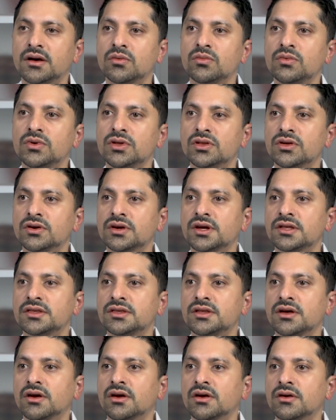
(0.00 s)
We look at
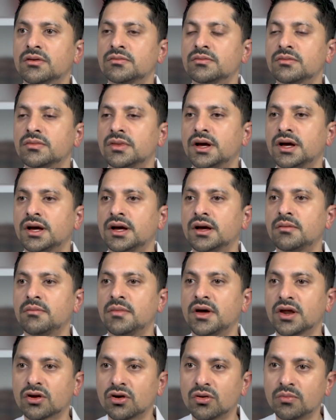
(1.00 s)
their
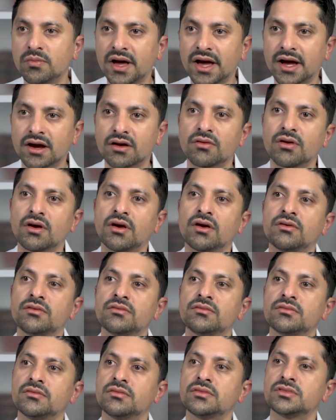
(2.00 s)
medical
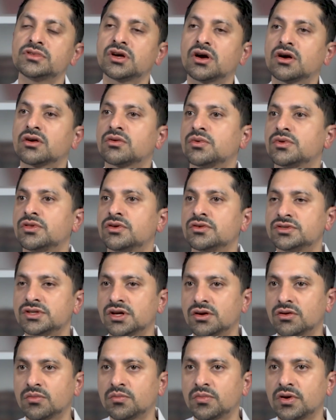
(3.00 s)
background, talk with their
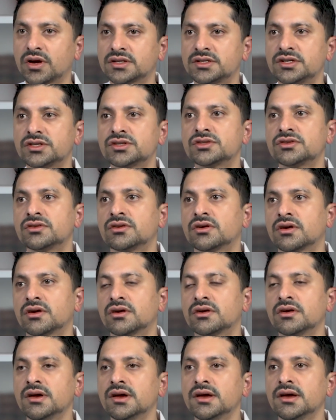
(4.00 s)
general
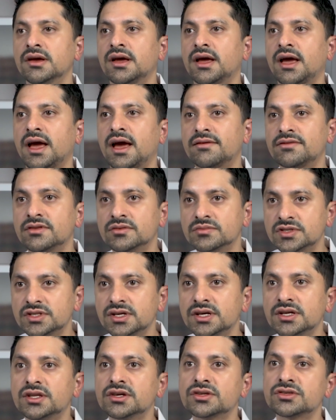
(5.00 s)
practitioner, have them
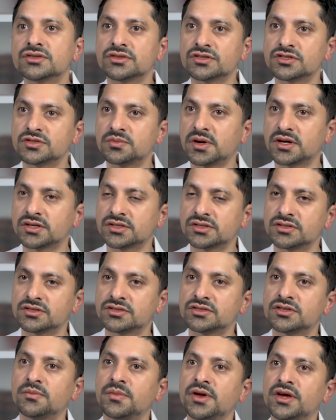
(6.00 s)
see additional
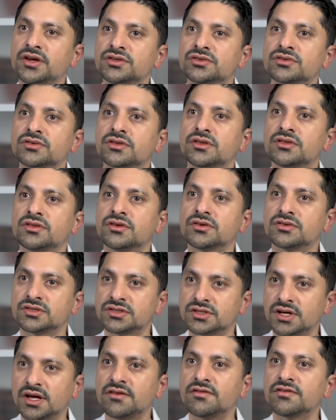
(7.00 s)
specialists to make sure that they're
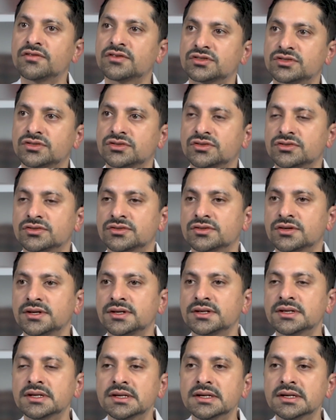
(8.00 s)
safe for surgery.